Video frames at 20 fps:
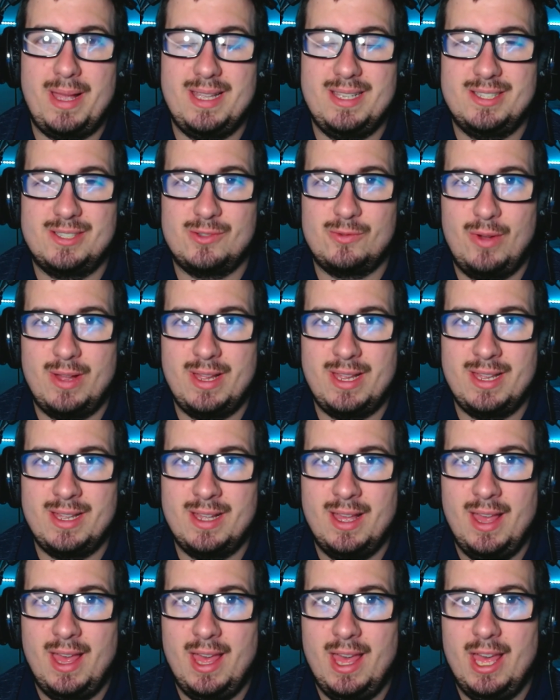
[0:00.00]
is going
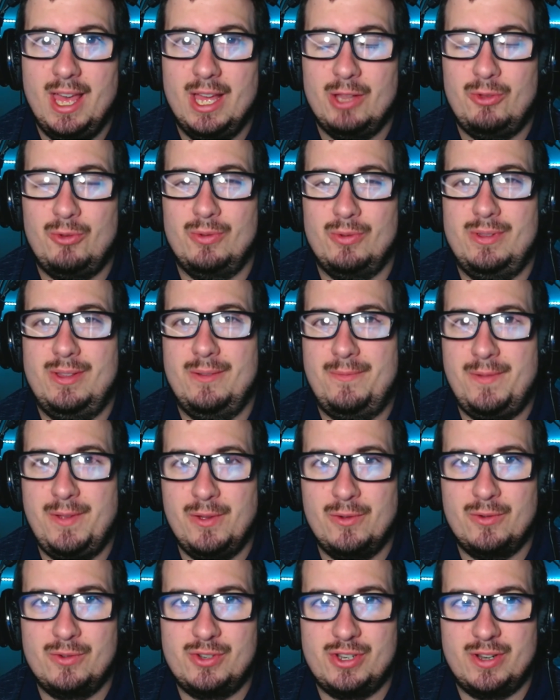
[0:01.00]
to the
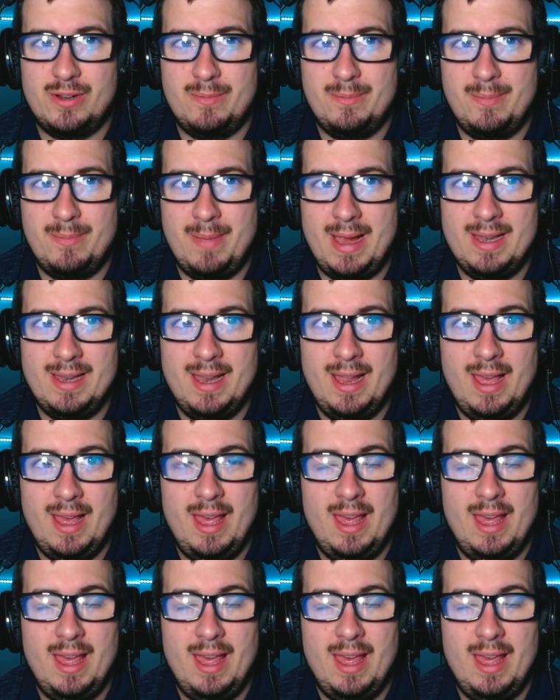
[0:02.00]
future, man.